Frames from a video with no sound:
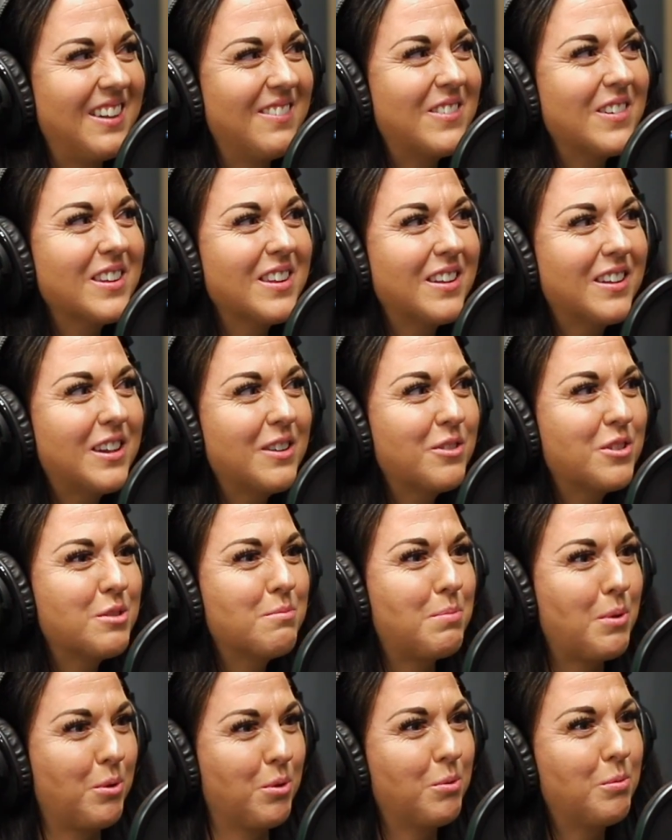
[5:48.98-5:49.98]
feel like it was
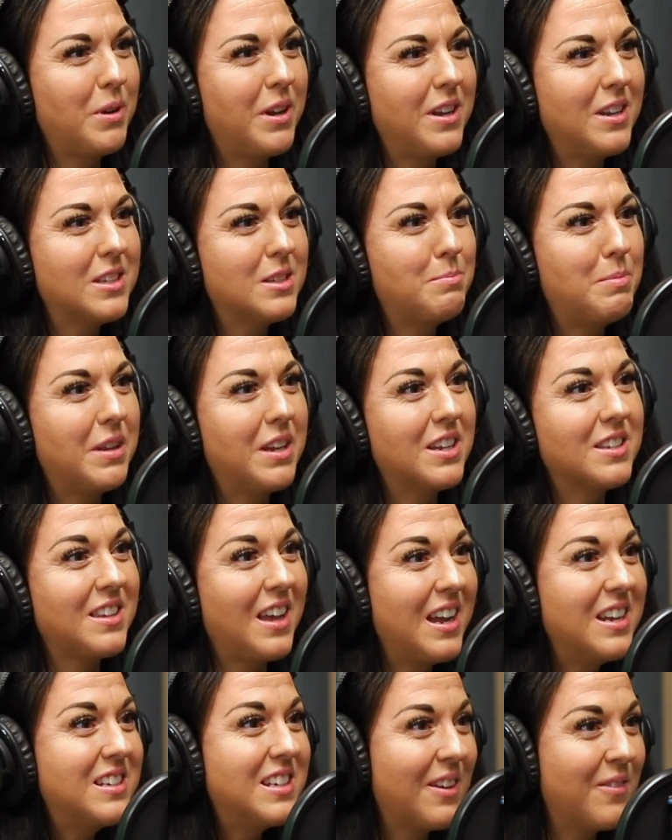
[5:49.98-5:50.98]
both ways because
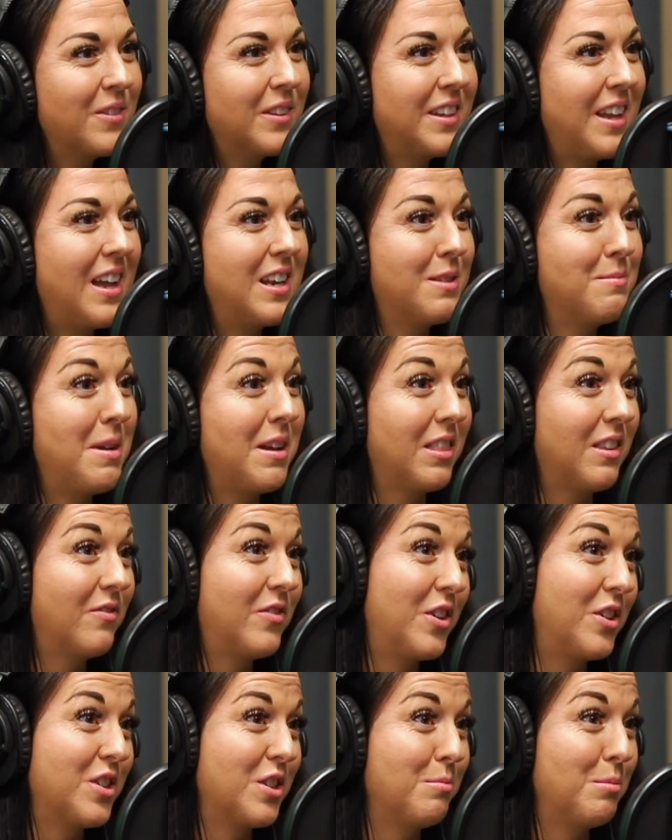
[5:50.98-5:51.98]
I definitely had to make the
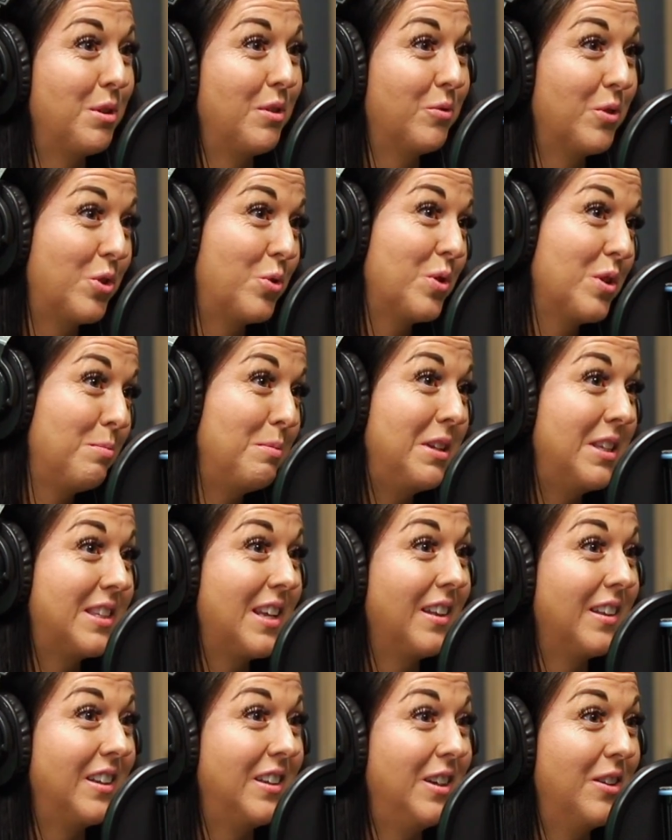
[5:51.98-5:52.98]
first move, which was me
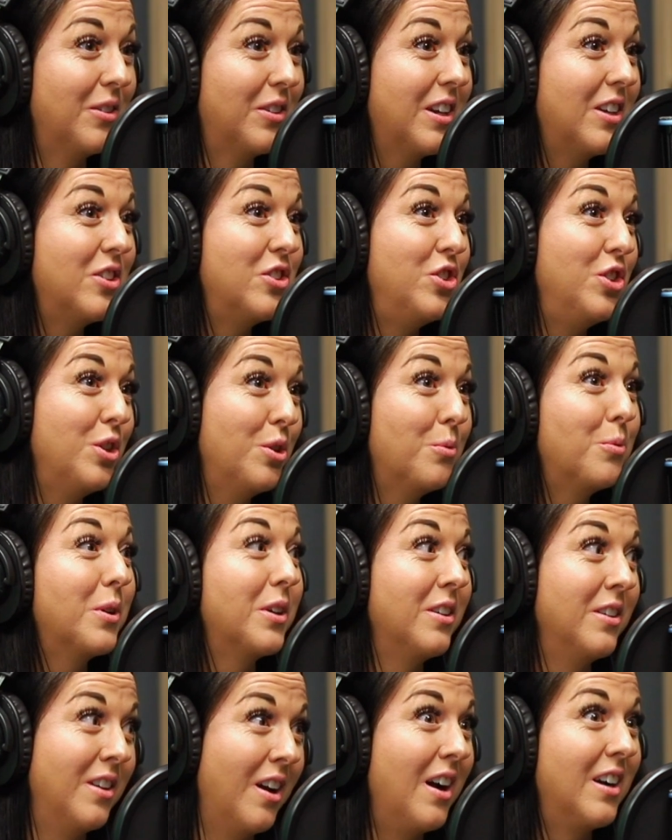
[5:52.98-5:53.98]
selling you because you
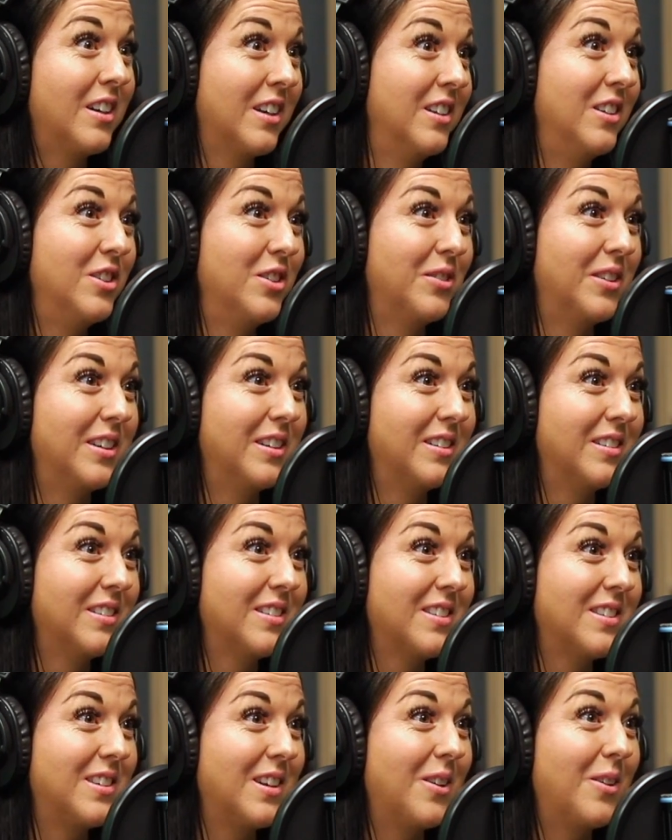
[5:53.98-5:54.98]
were not going to do it.
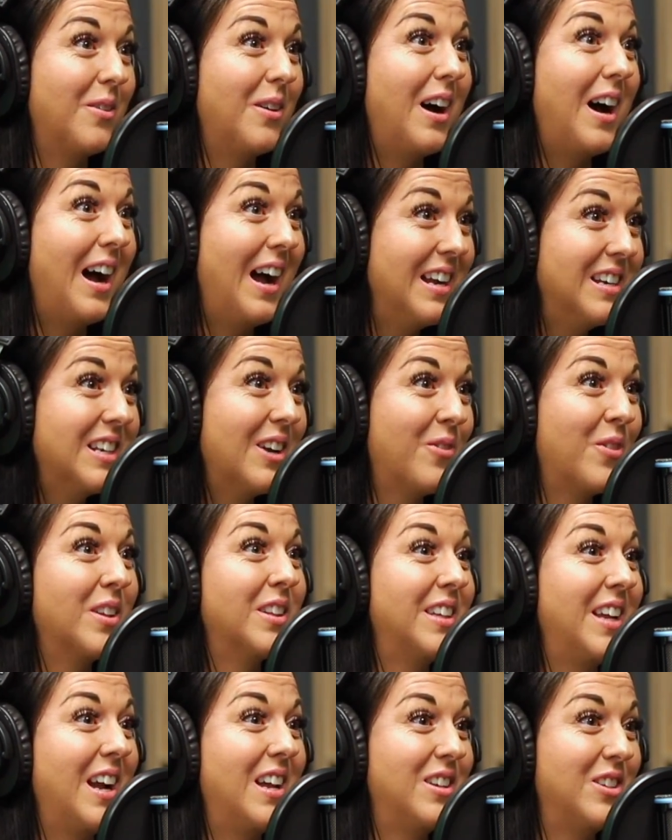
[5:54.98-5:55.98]
So I
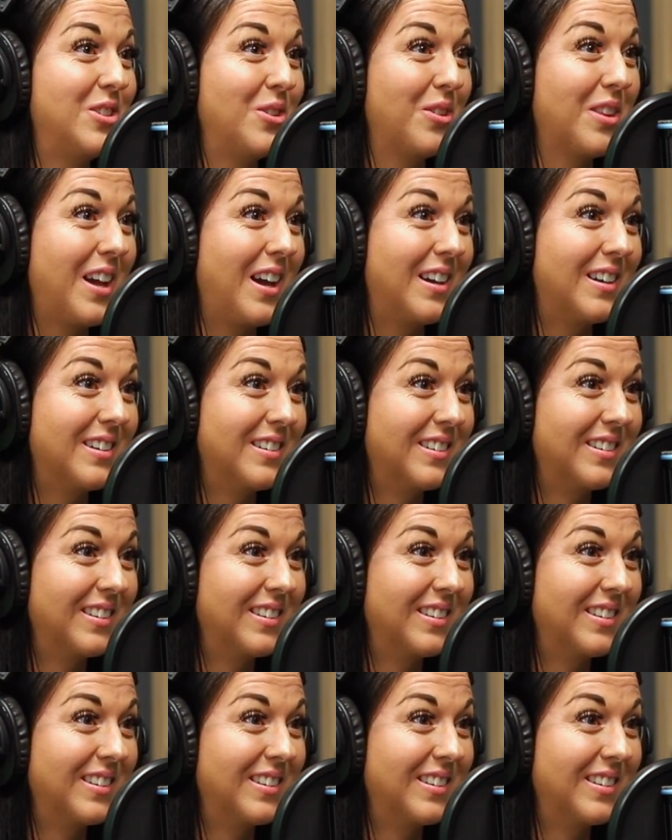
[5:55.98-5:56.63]
definitely had to do that.